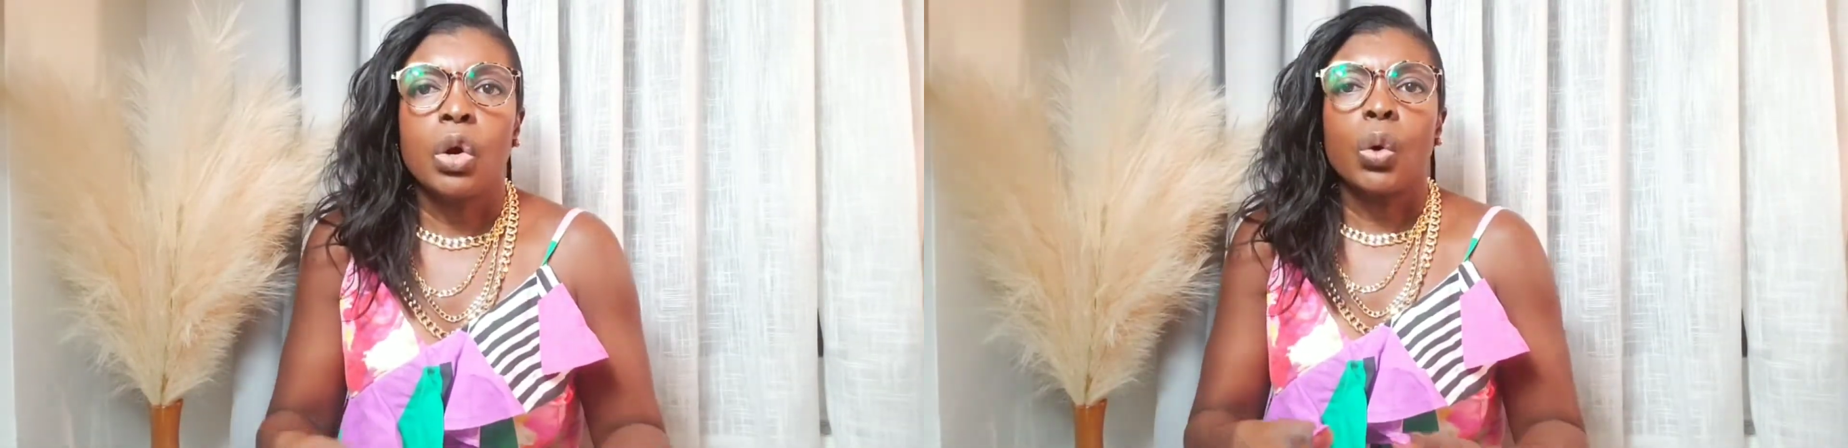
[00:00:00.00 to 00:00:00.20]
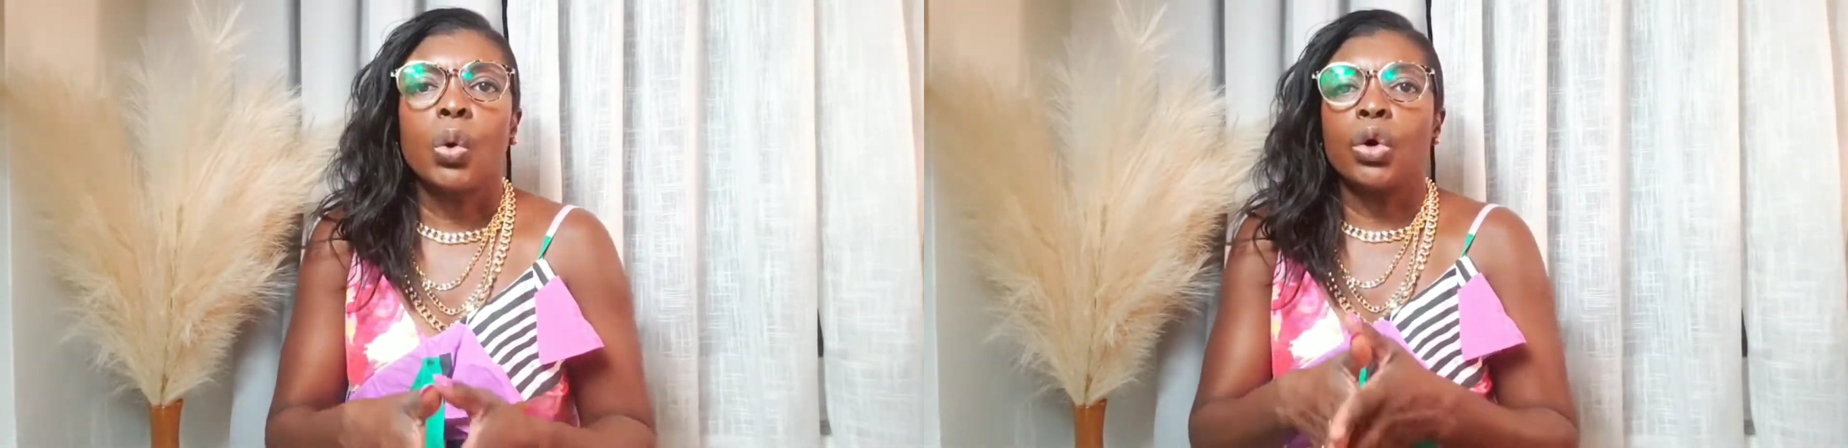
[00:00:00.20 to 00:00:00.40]

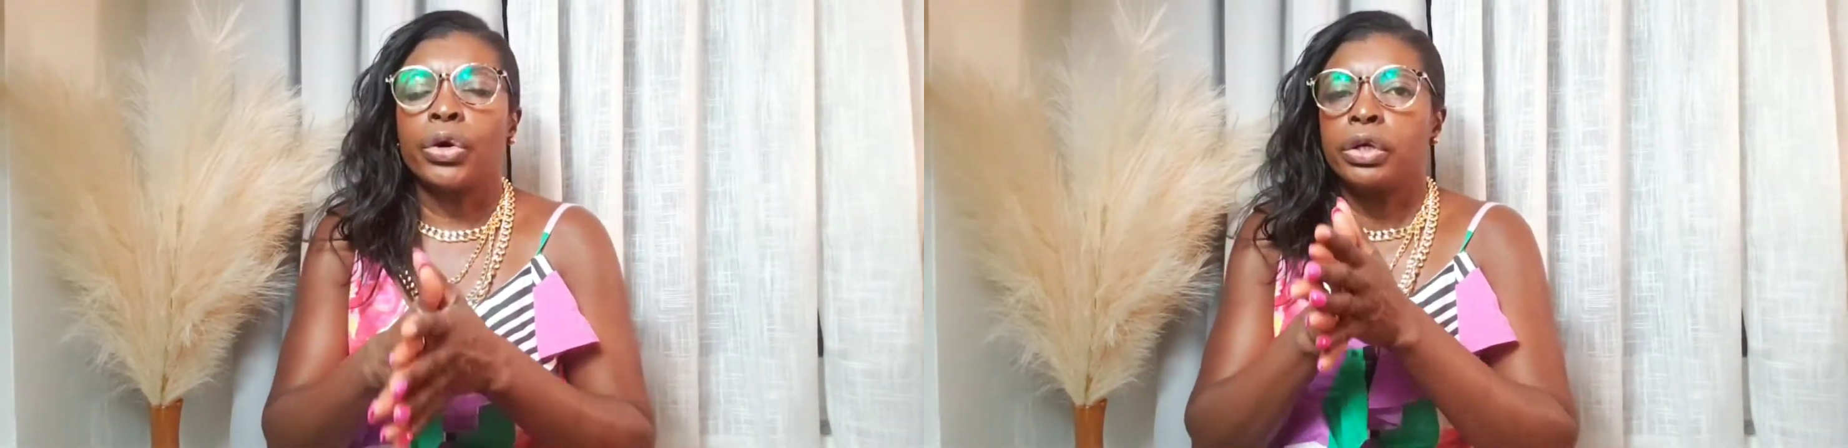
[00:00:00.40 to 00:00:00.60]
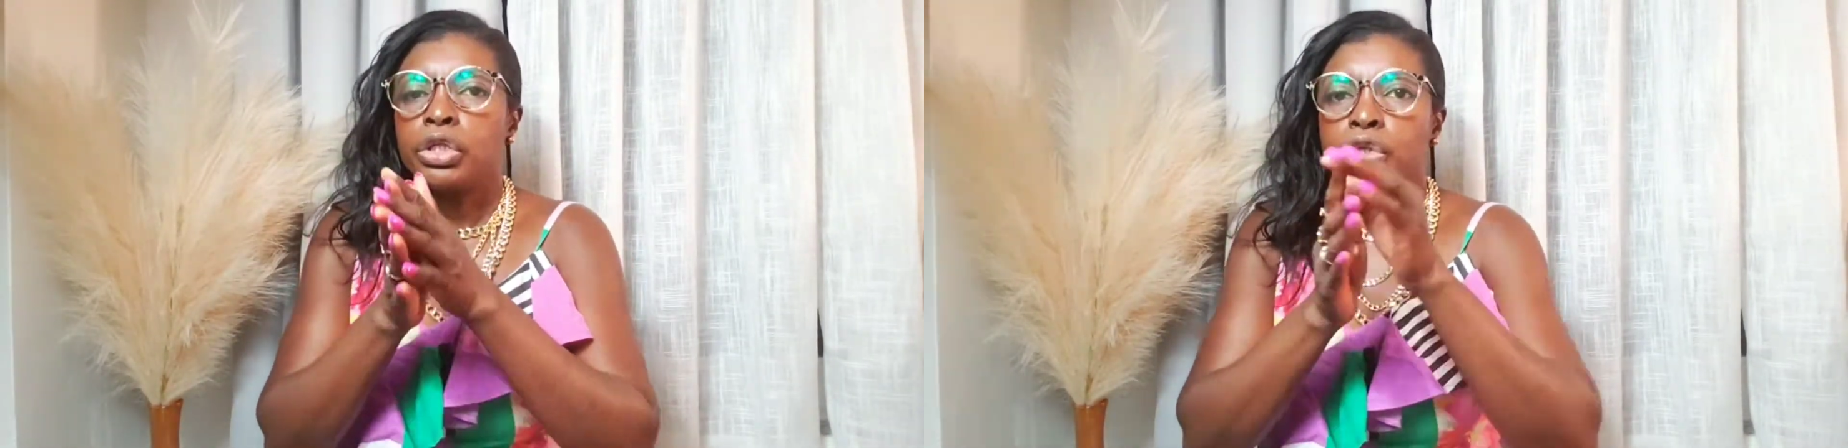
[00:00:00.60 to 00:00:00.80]

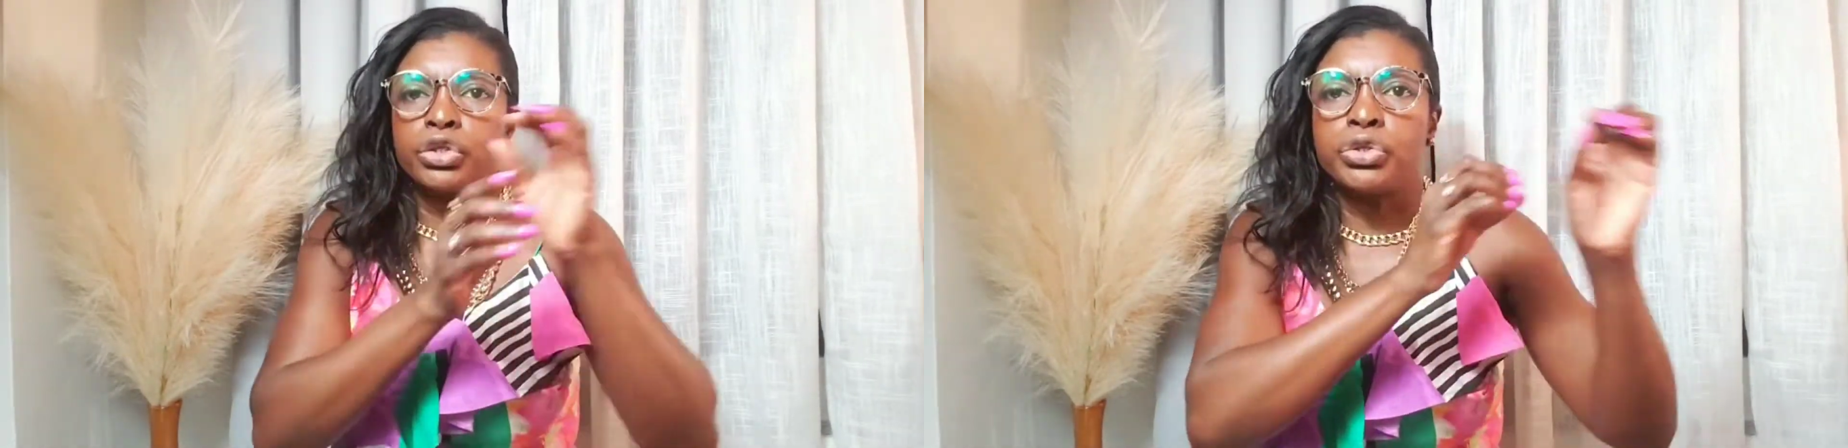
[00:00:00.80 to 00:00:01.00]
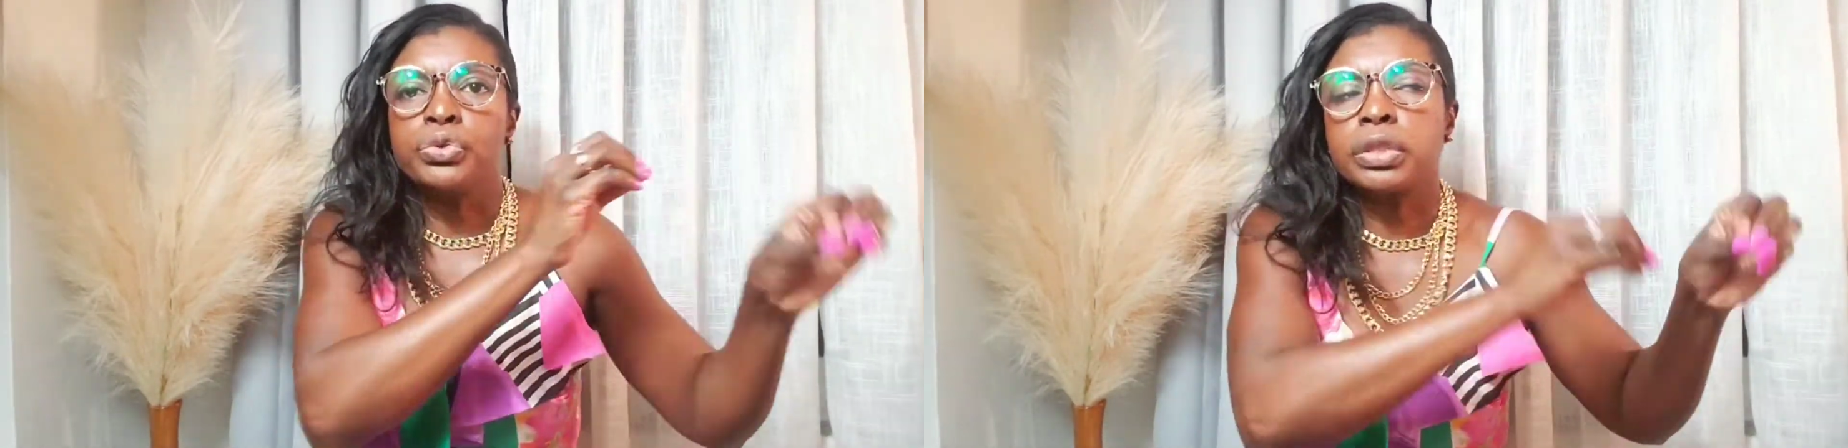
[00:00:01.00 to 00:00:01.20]
or just
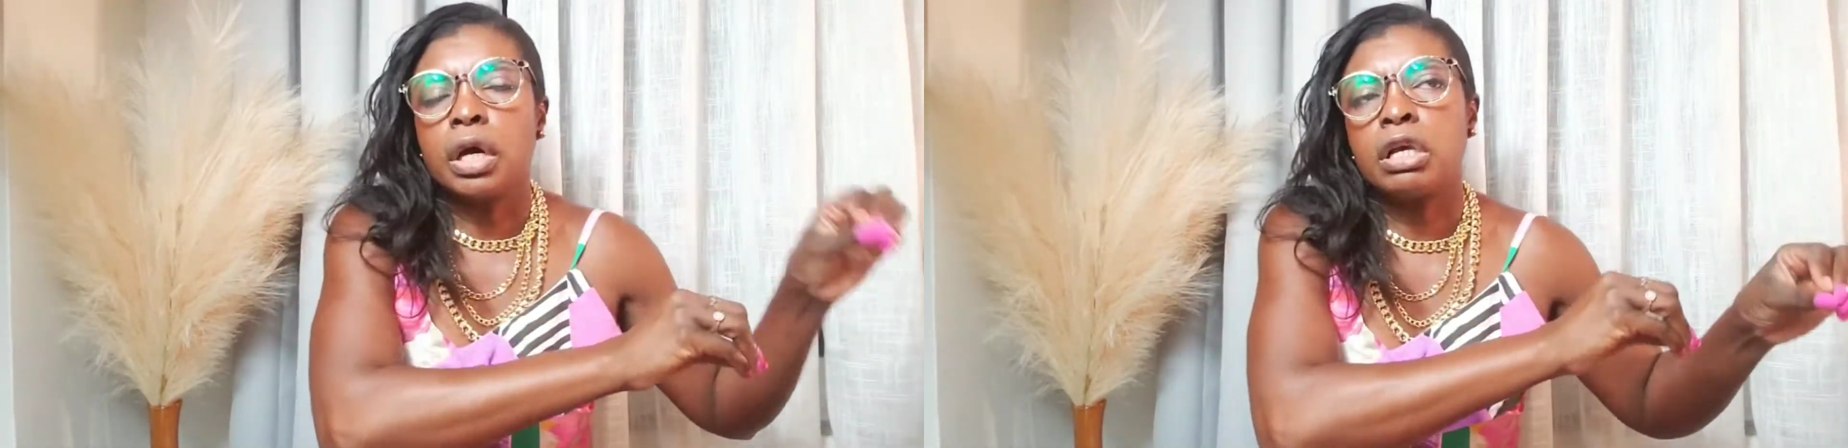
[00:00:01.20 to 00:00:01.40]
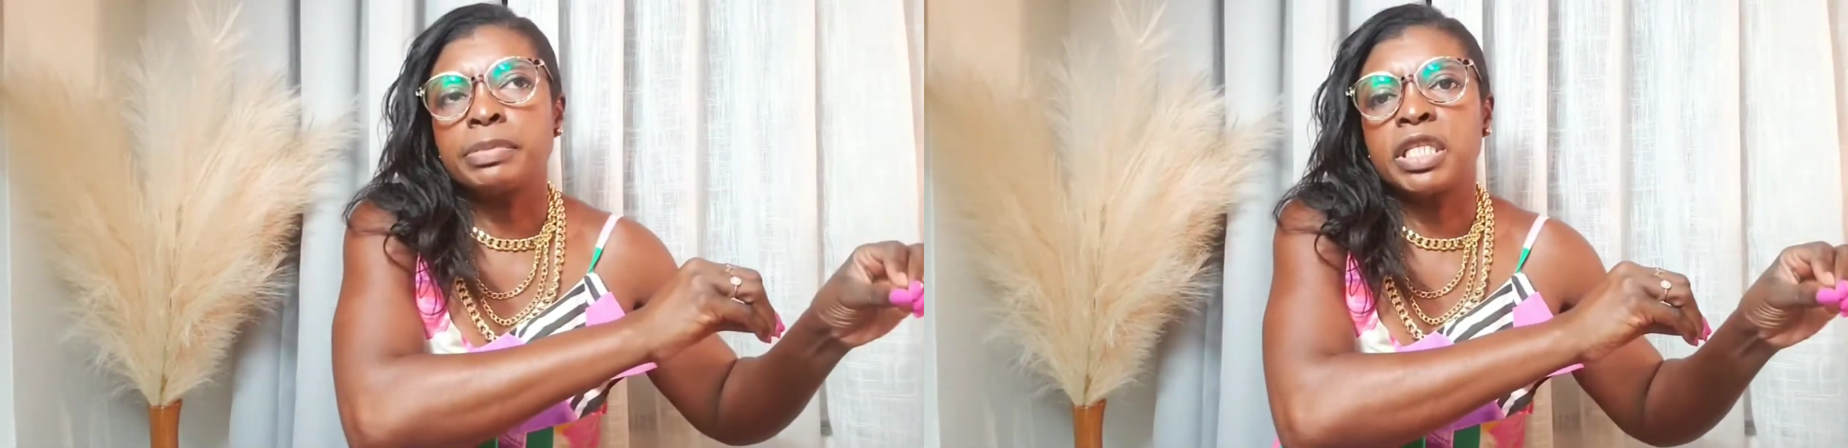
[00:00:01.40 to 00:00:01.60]
use the
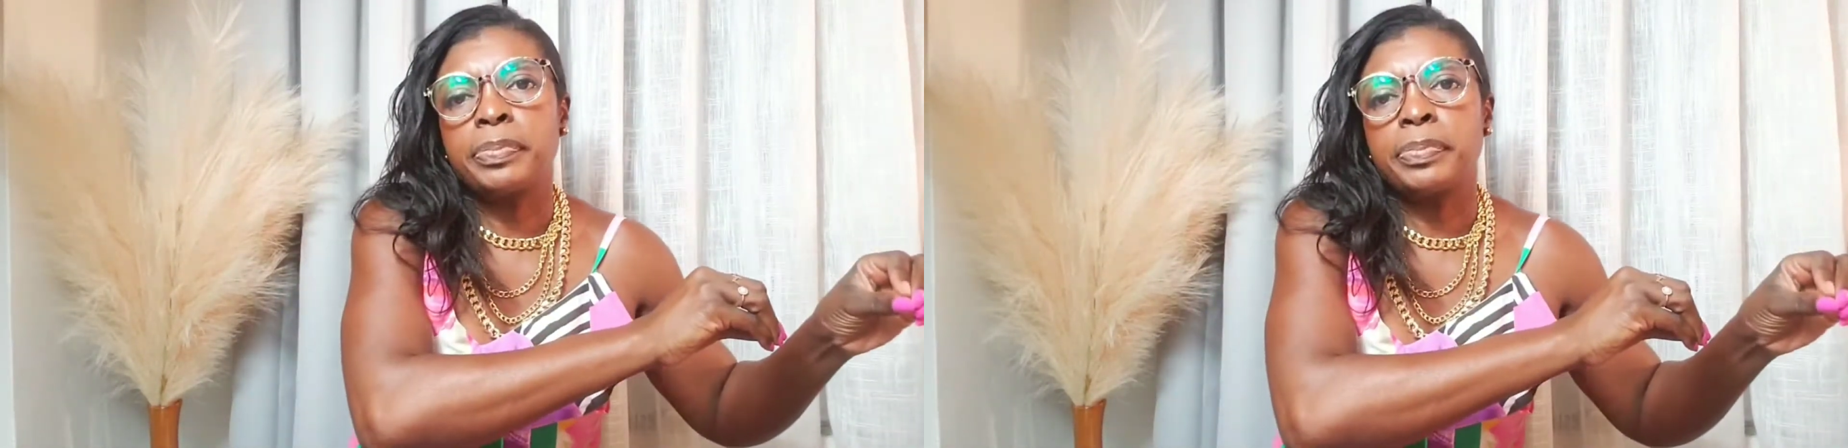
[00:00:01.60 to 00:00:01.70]
husband's